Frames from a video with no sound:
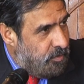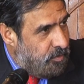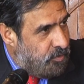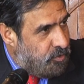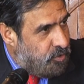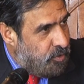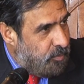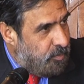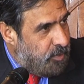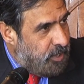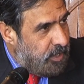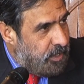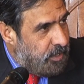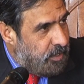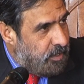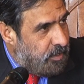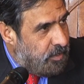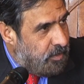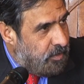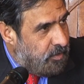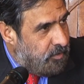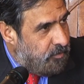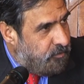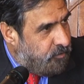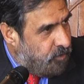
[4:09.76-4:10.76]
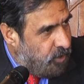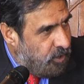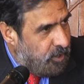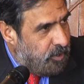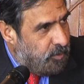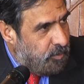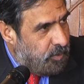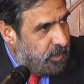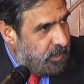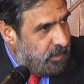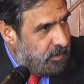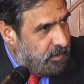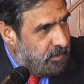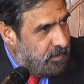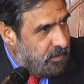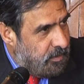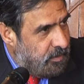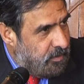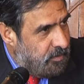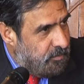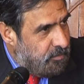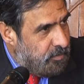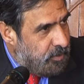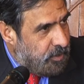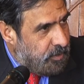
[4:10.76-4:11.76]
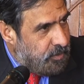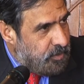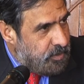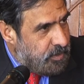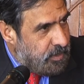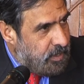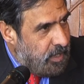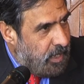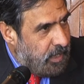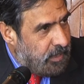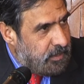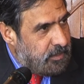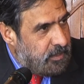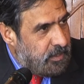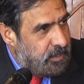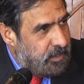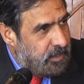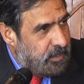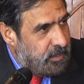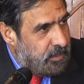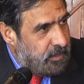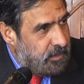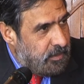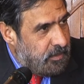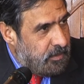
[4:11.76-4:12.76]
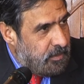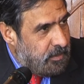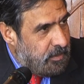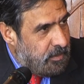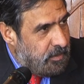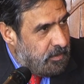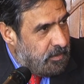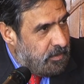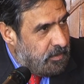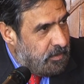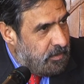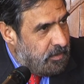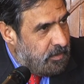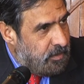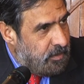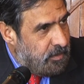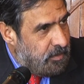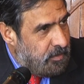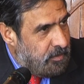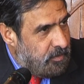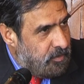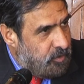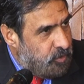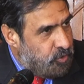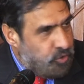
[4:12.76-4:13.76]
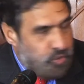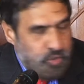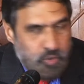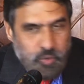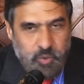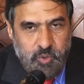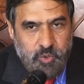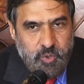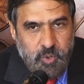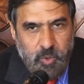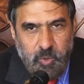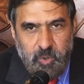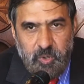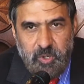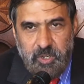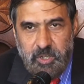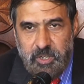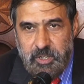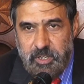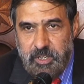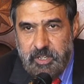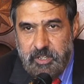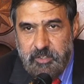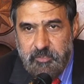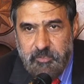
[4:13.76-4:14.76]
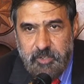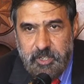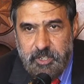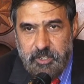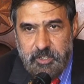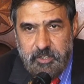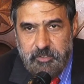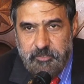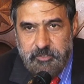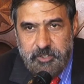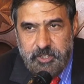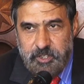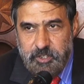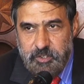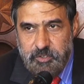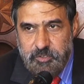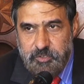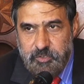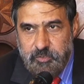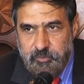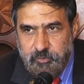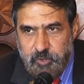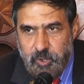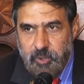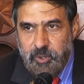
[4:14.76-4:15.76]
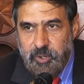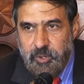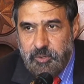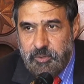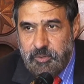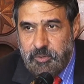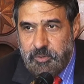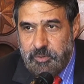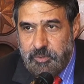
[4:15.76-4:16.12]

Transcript: to be a follower, because Gandhi was too tall and very difficult to follow.